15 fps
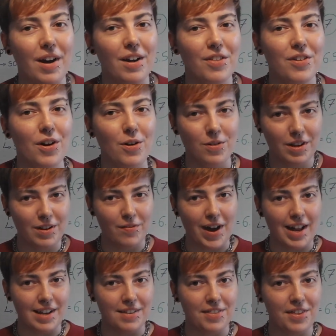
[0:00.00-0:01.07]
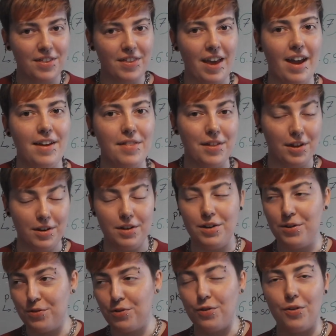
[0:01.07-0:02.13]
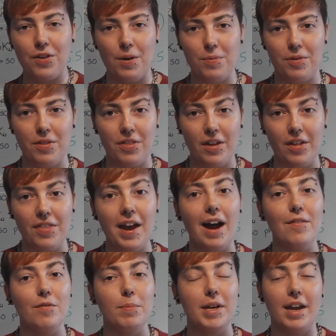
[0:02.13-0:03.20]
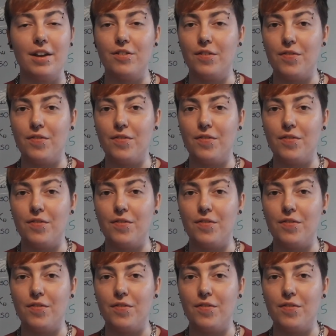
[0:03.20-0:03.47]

it's only valid to say that neutral substances have a pH of